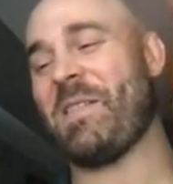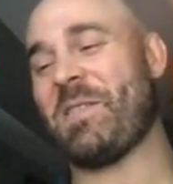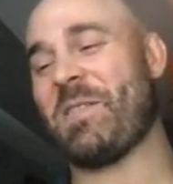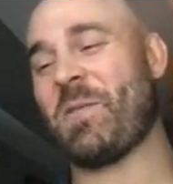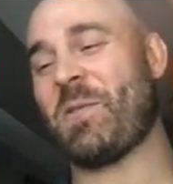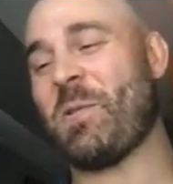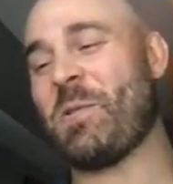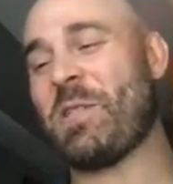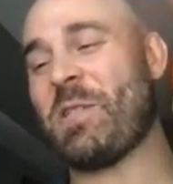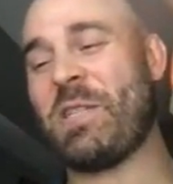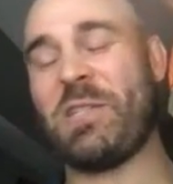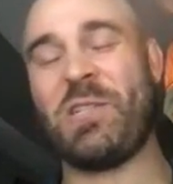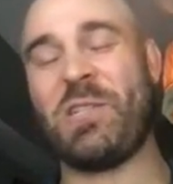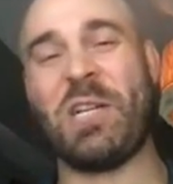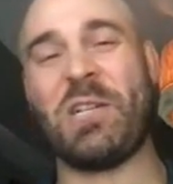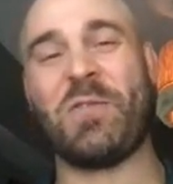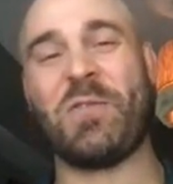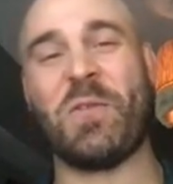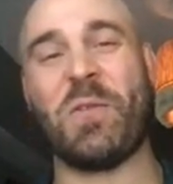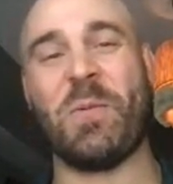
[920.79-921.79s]
Scores can
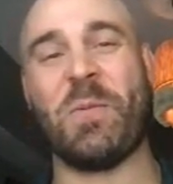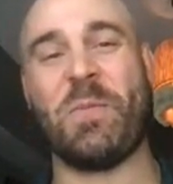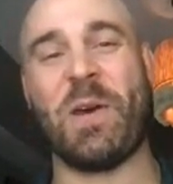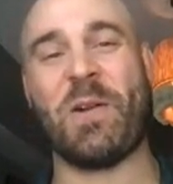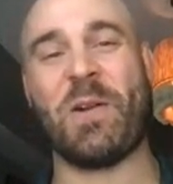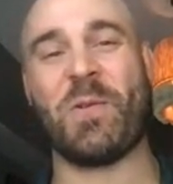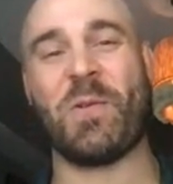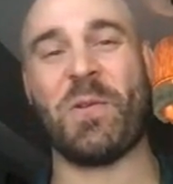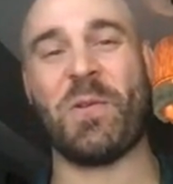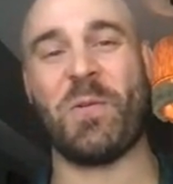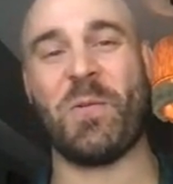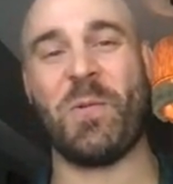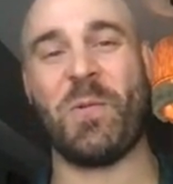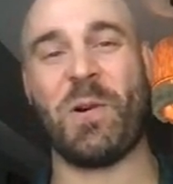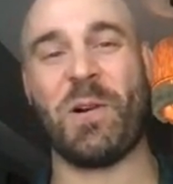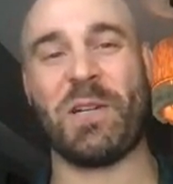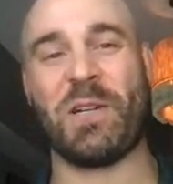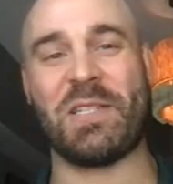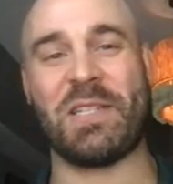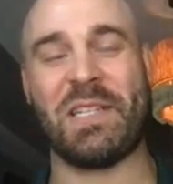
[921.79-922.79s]
change for the better or the
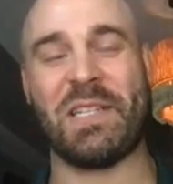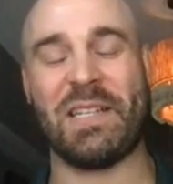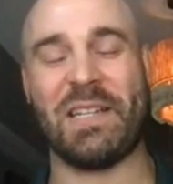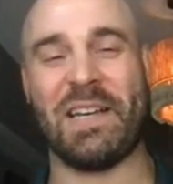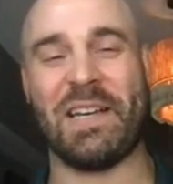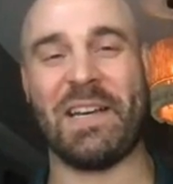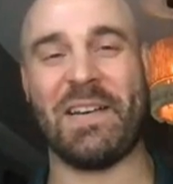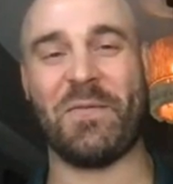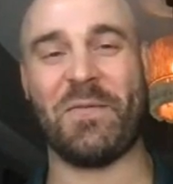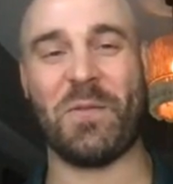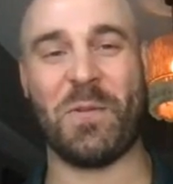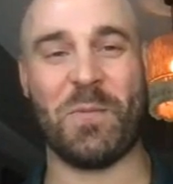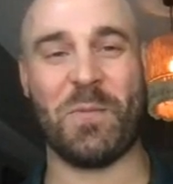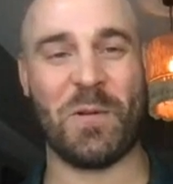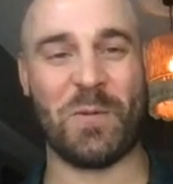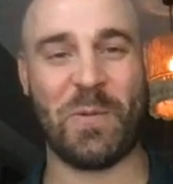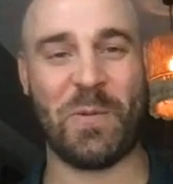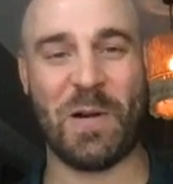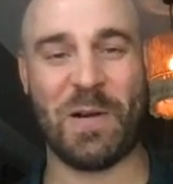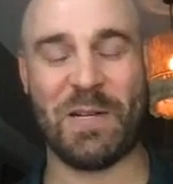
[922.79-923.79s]
worse. For the
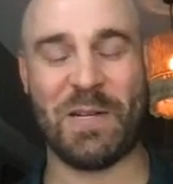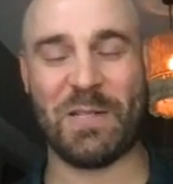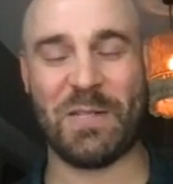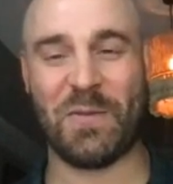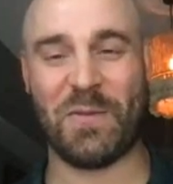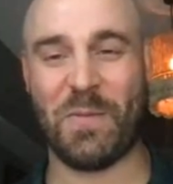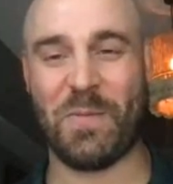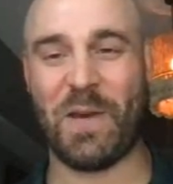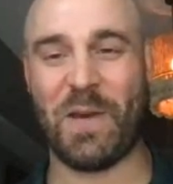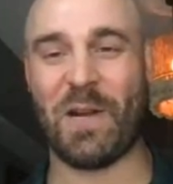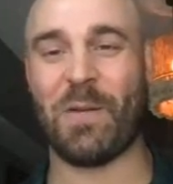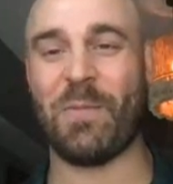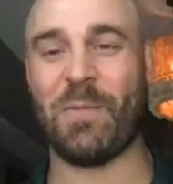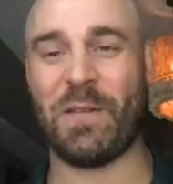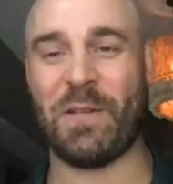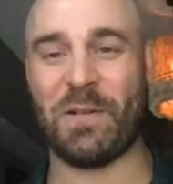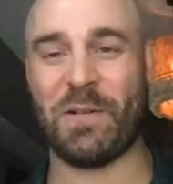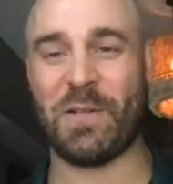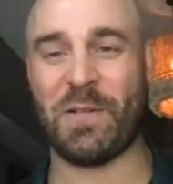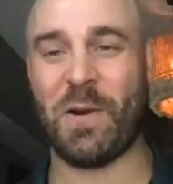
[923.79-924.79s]
most part, it is for the better,
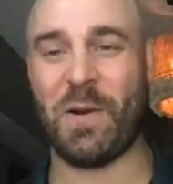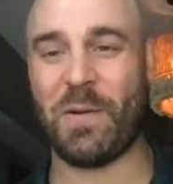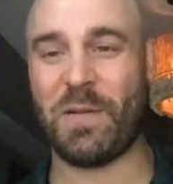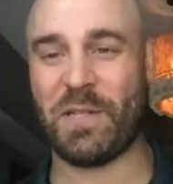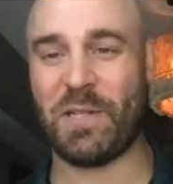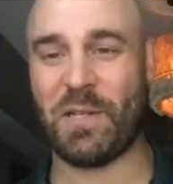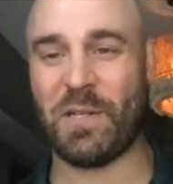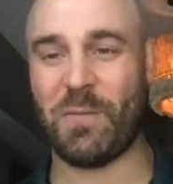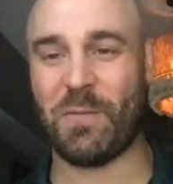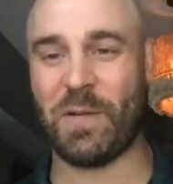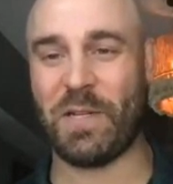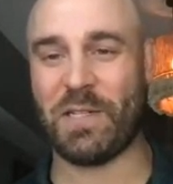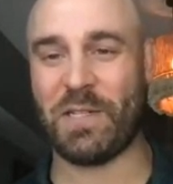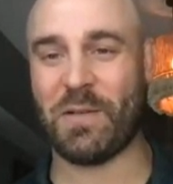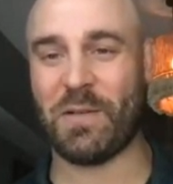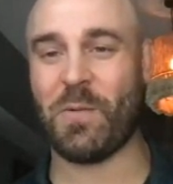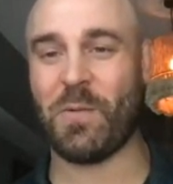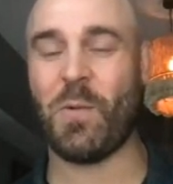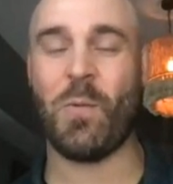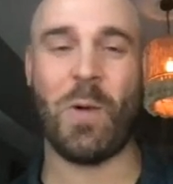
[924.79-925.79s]
but there's always a good
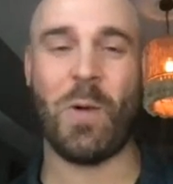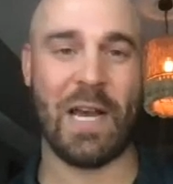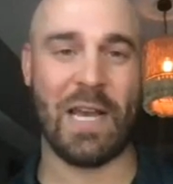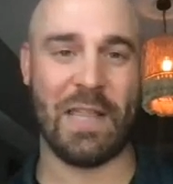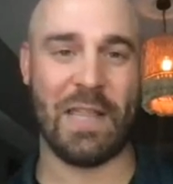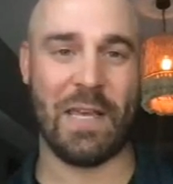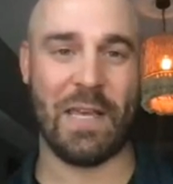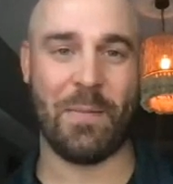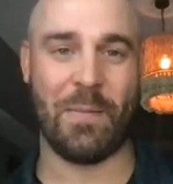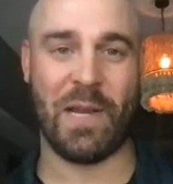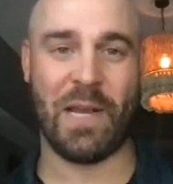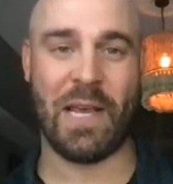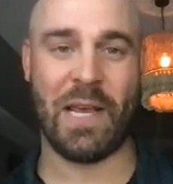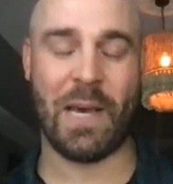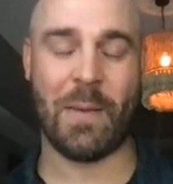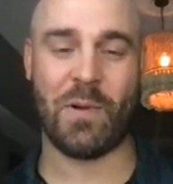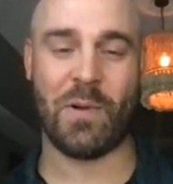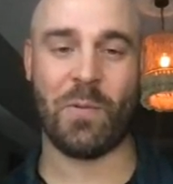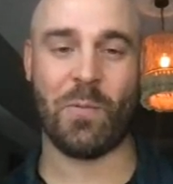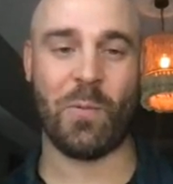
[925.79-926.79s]
reason why that might
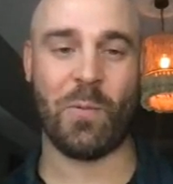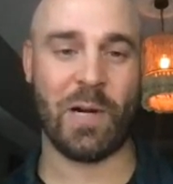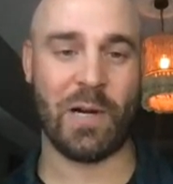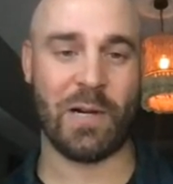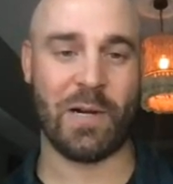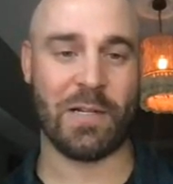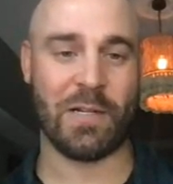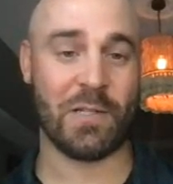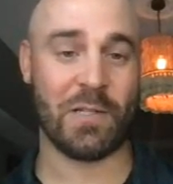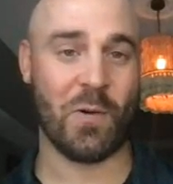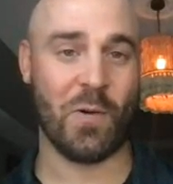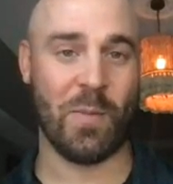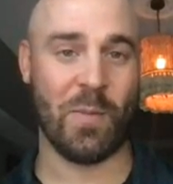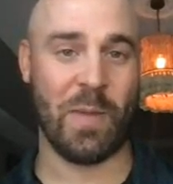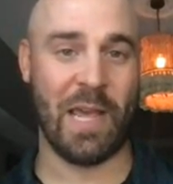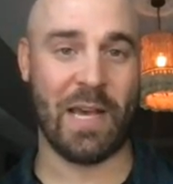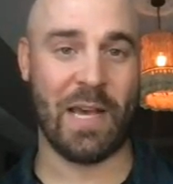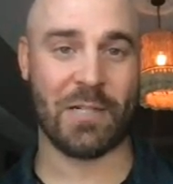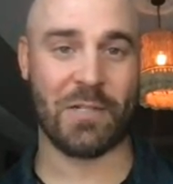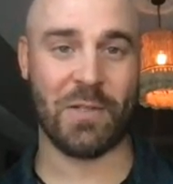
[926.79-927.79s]
happen, where a
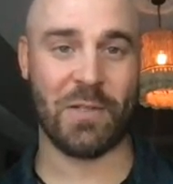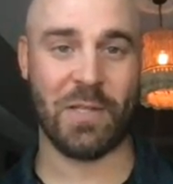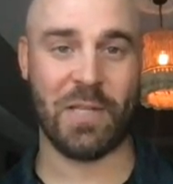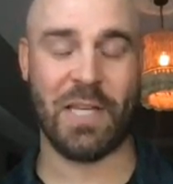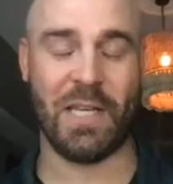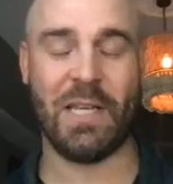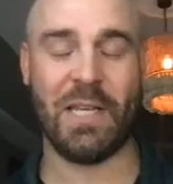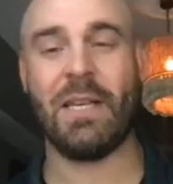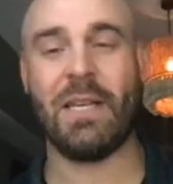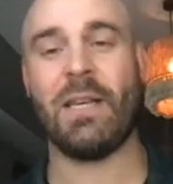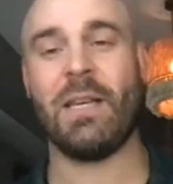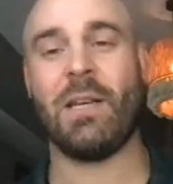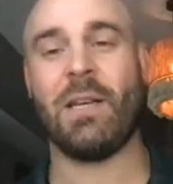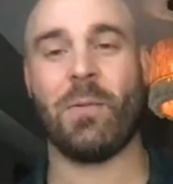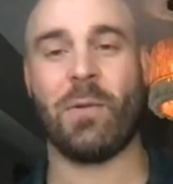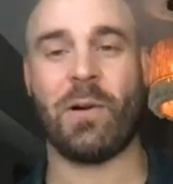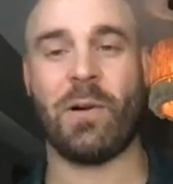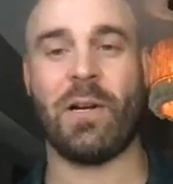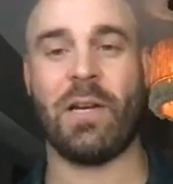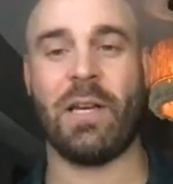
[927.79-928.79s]

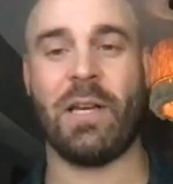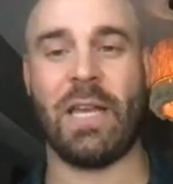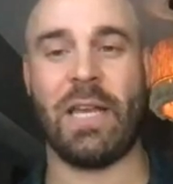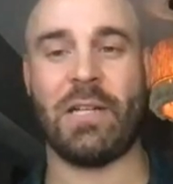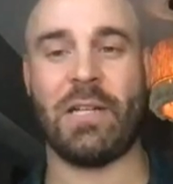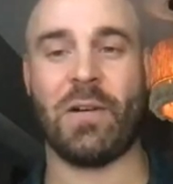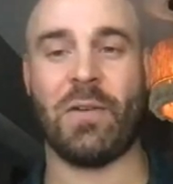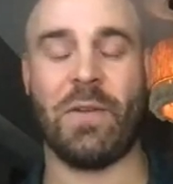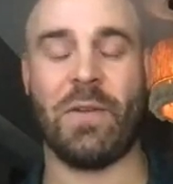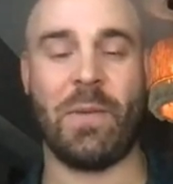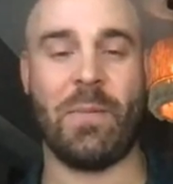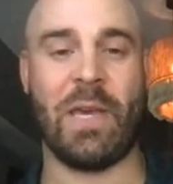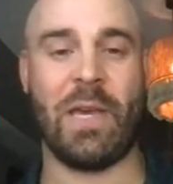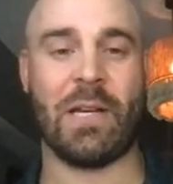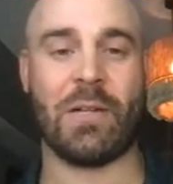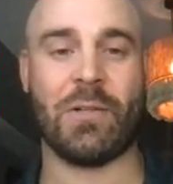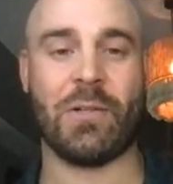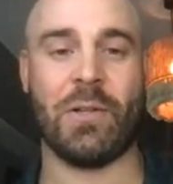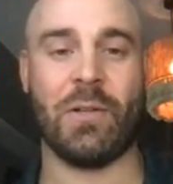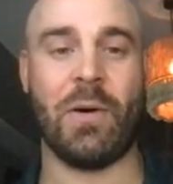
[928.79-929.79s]
HRV may
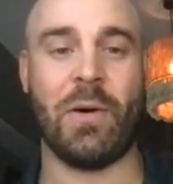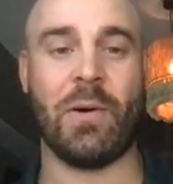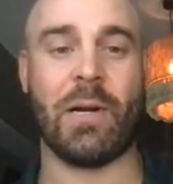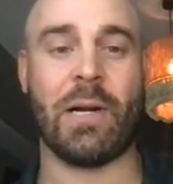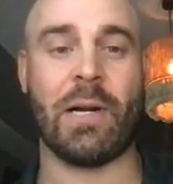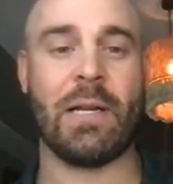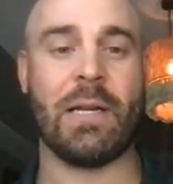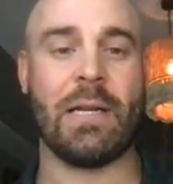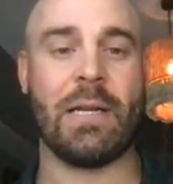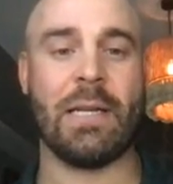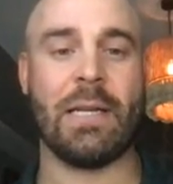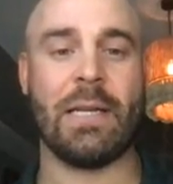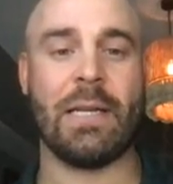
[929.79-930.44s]
actually lower.